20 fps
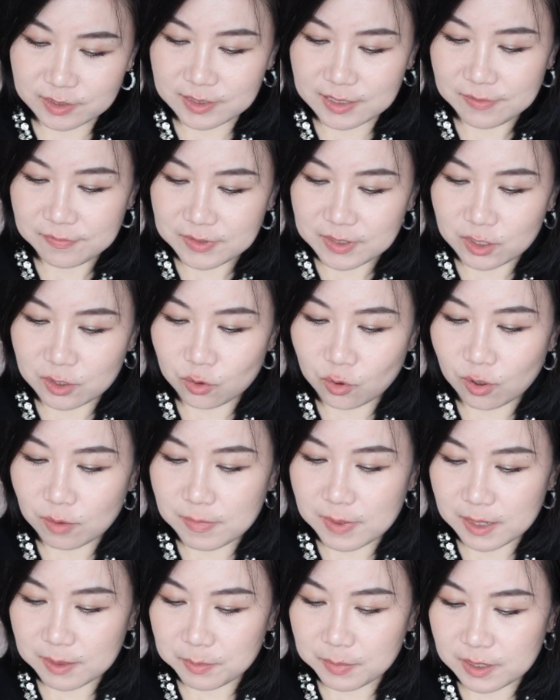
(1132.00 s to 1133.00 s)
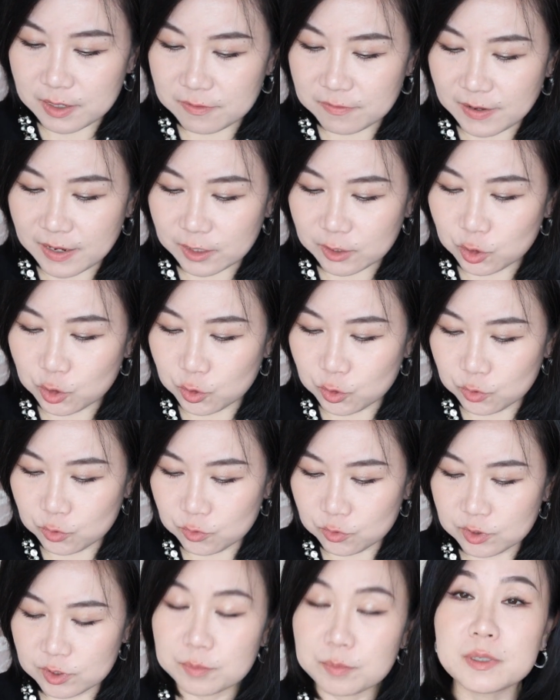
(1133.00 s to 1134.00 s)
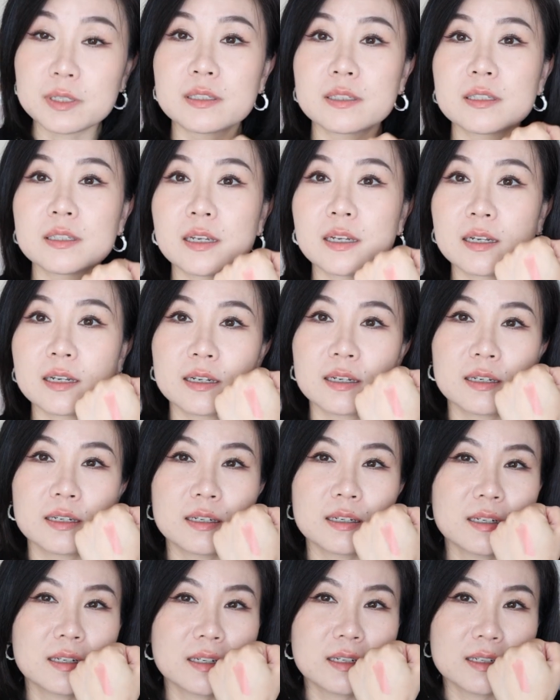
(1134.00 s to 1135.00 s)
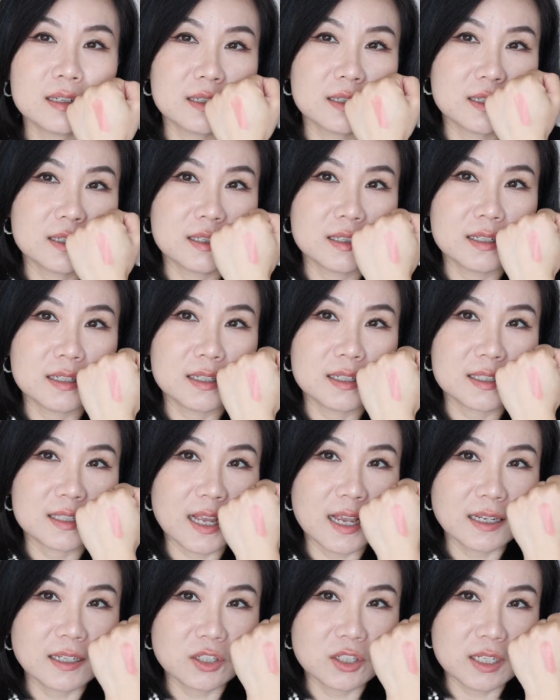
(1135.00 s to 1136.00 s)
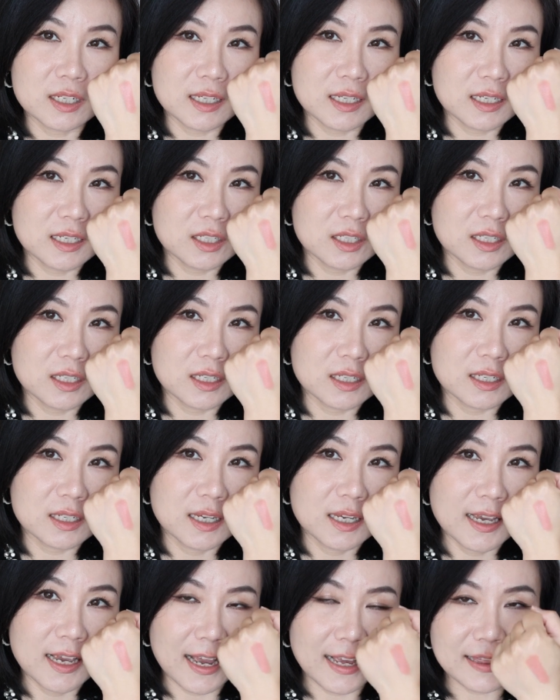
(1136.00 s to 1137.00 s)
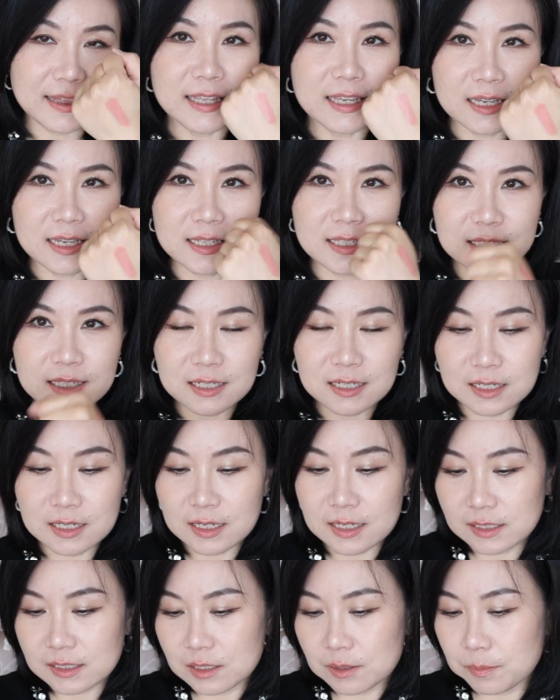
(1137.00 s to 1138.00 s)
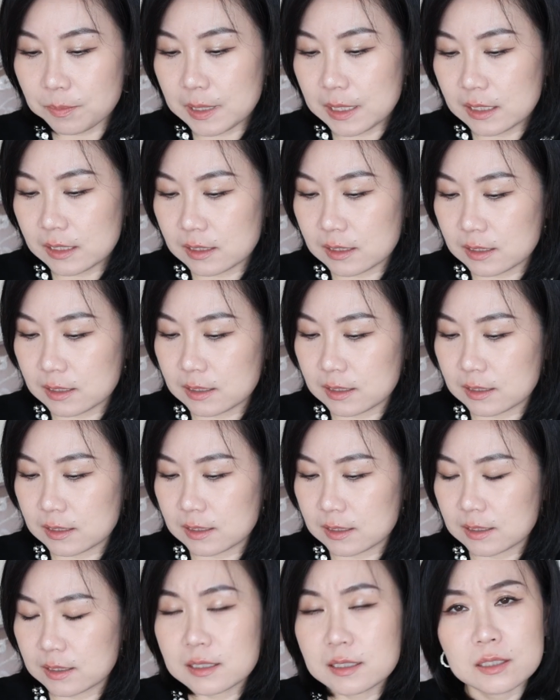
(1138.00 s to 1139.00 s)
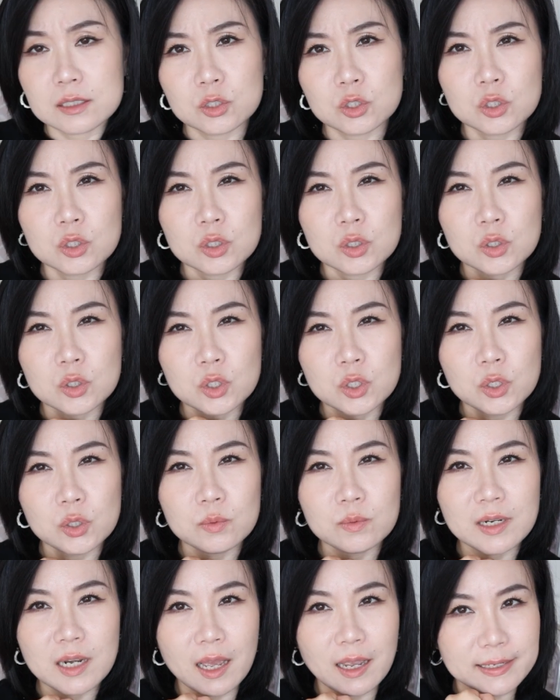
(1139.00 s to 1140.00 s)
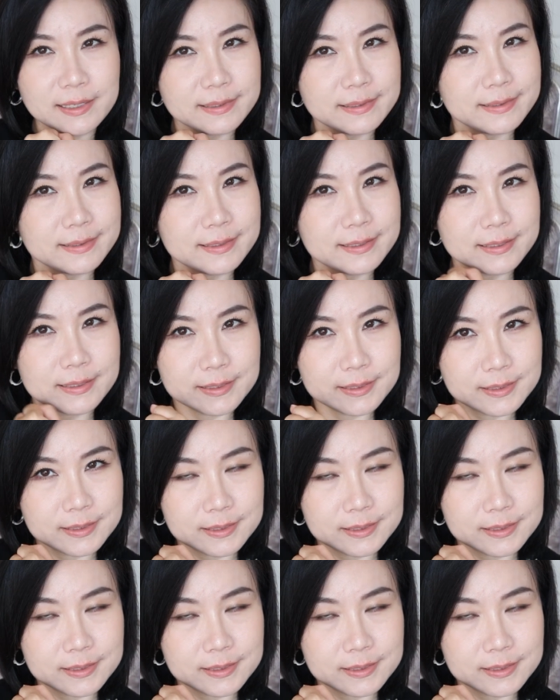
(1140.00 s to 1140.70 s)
definitely not my perfect nude, but it's actually, I think it's a little bit too light.